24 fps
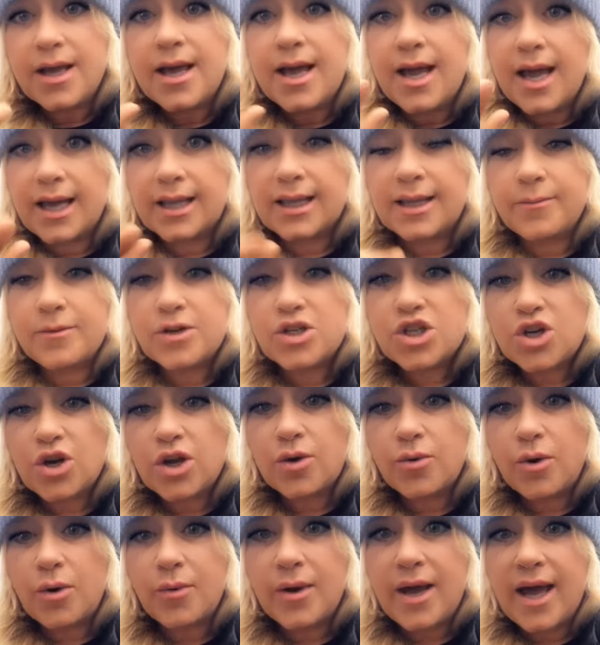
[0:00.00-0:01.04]
And let me show
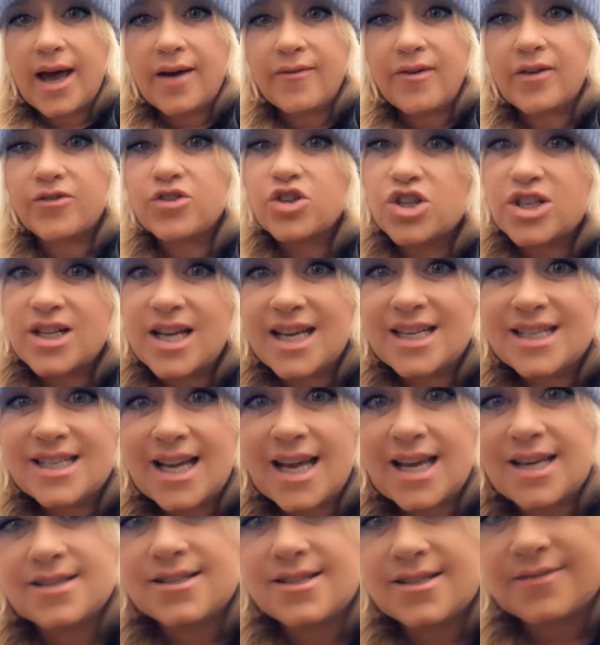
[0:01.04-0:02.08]
you what we have after 10
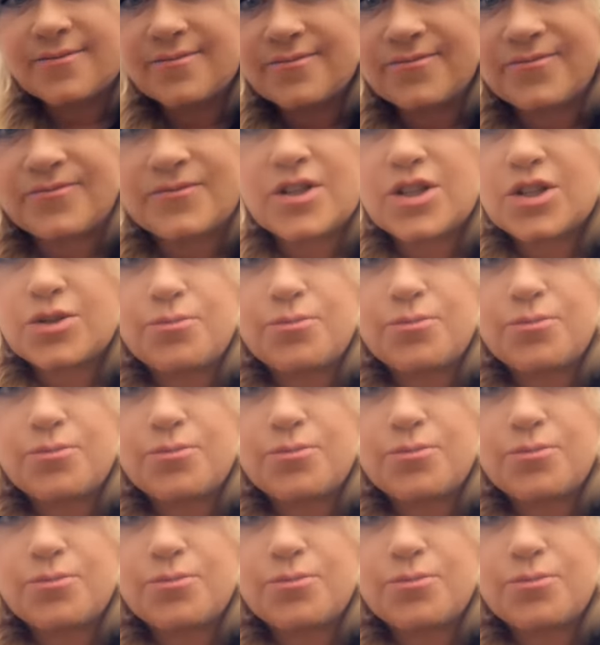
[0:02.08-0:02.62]
days. It's